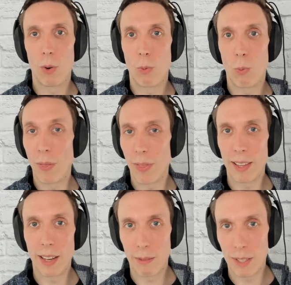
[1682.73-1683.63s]
one thing
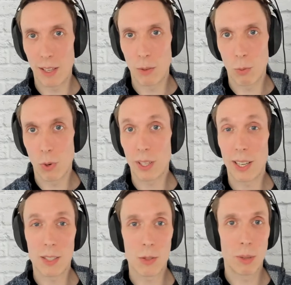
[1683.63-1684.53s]
that I've seen work
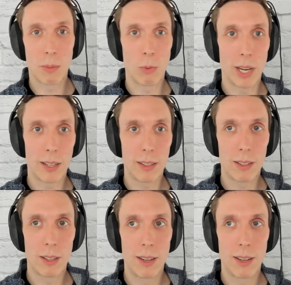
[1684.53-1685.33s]
extremely well,